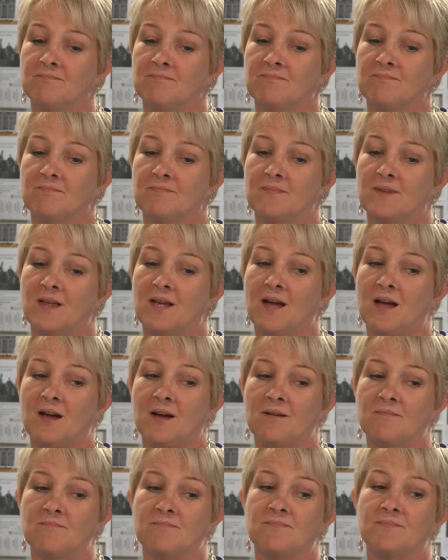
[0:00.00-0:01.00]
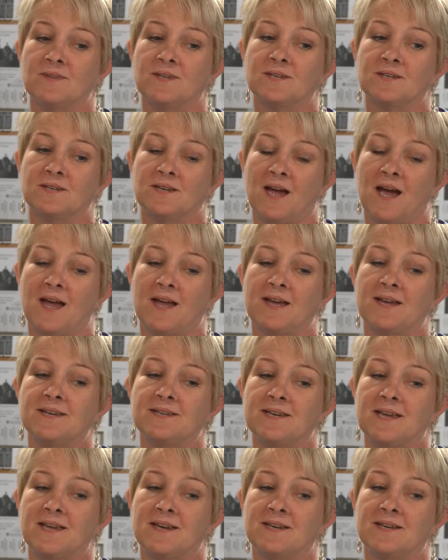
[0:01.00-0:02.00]
the guy I
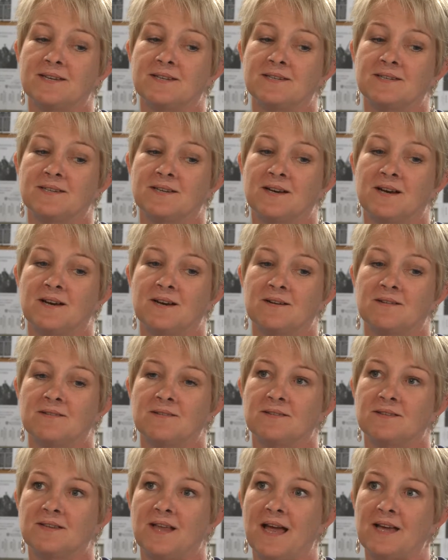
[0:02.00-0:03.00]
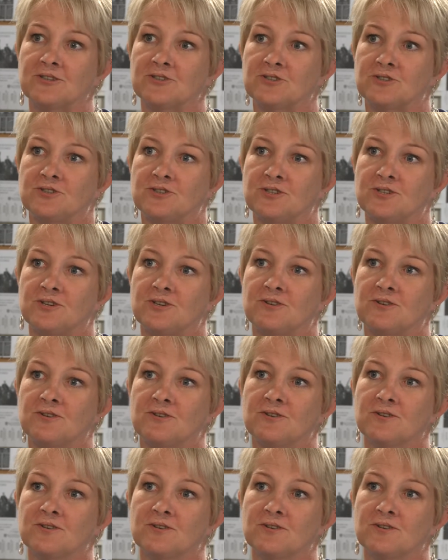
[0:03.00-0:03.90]
dated last year.